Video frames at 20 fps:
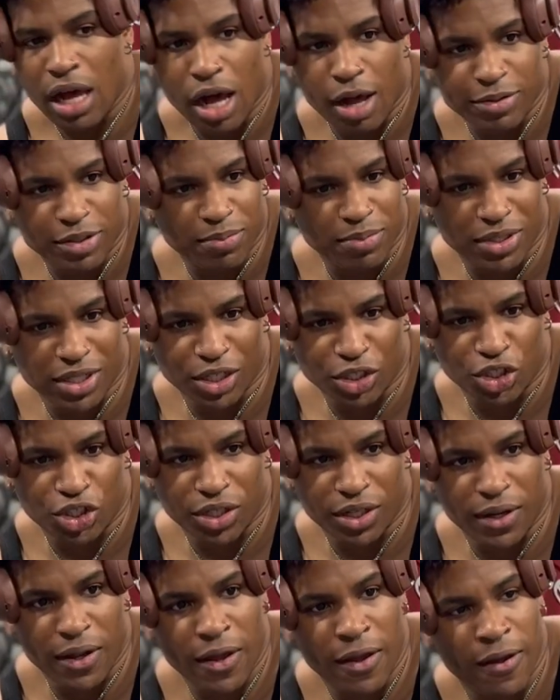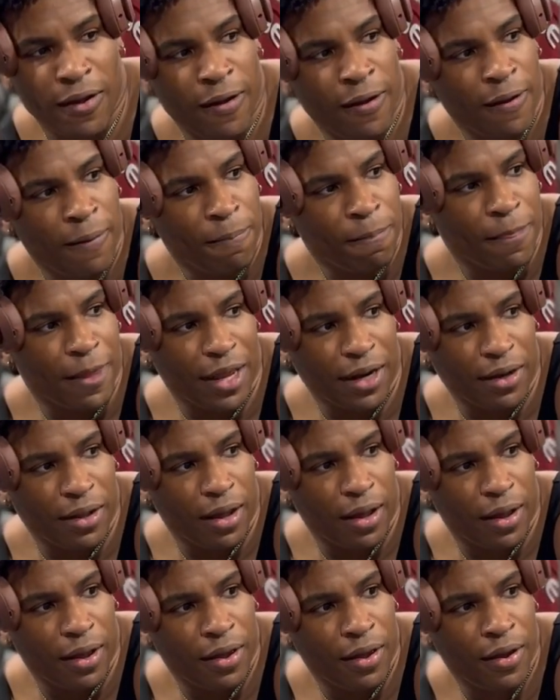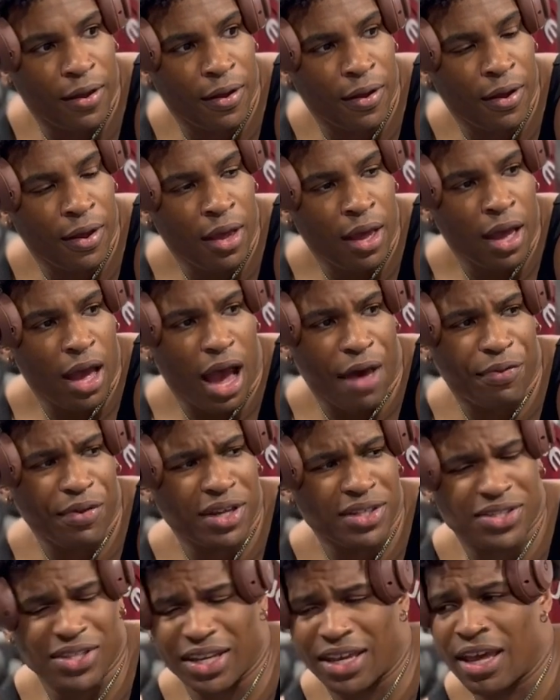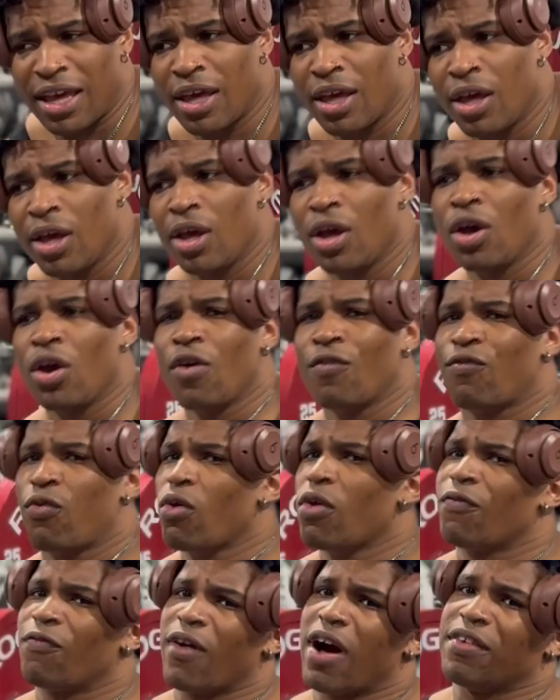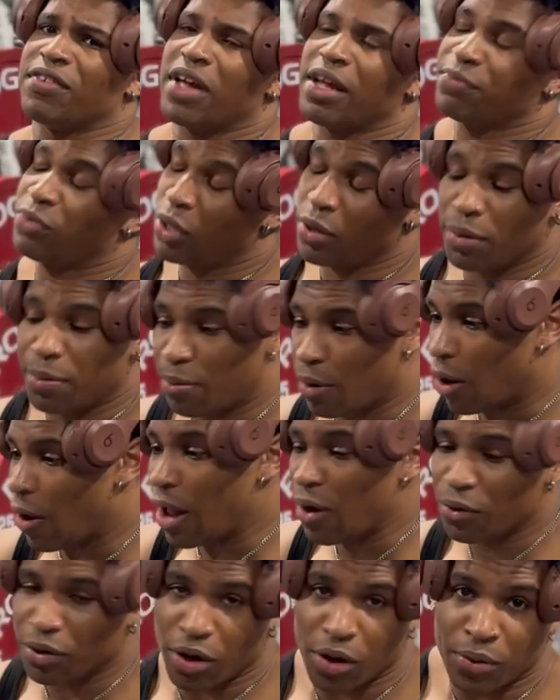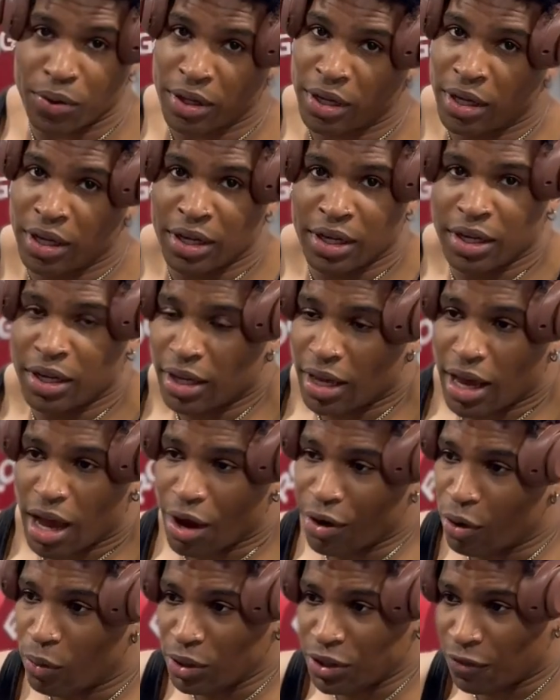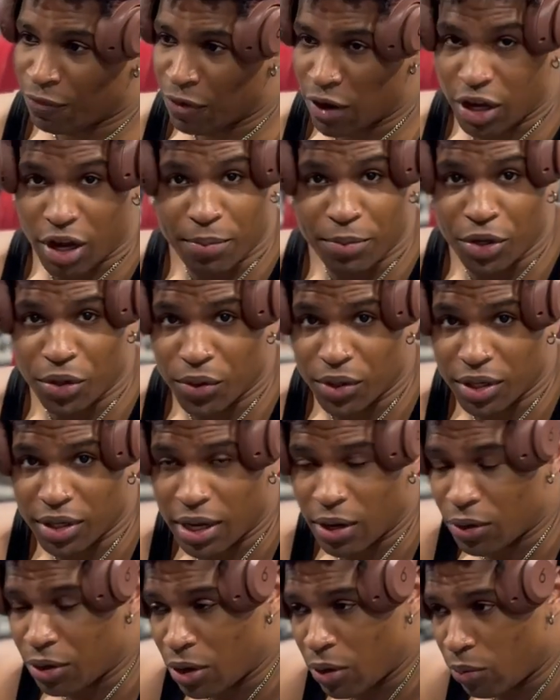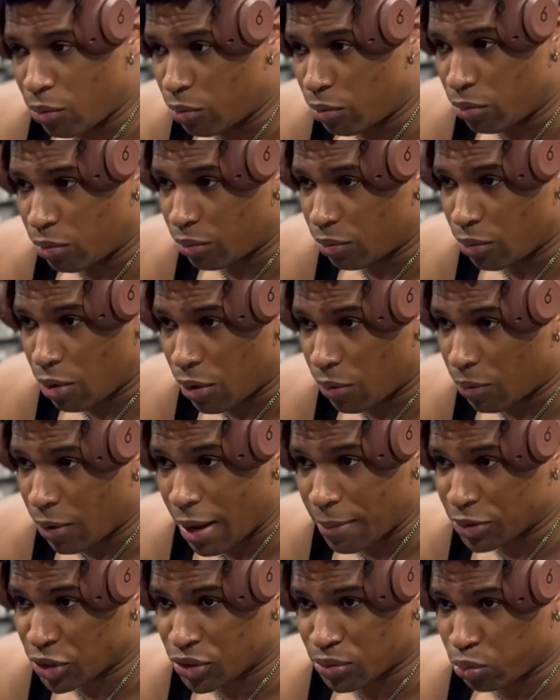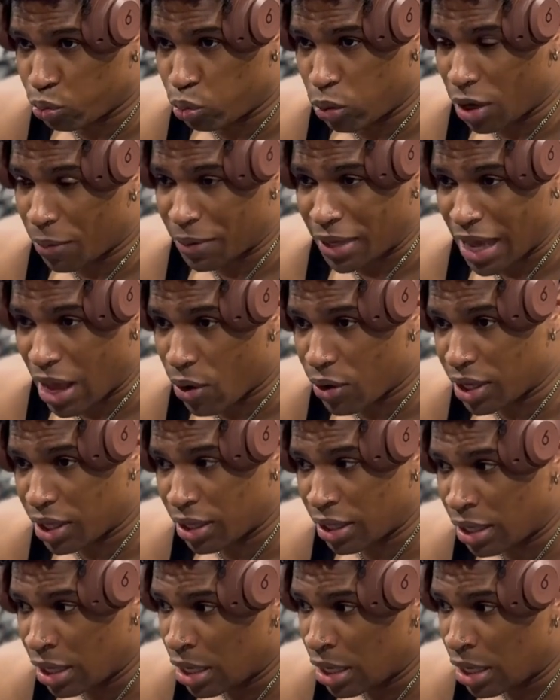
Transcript: Some slight shit, and I think it's like 4 or 5. Bro, I don't know what the fuck I'm doing. I don't know what reps, what I'm counting.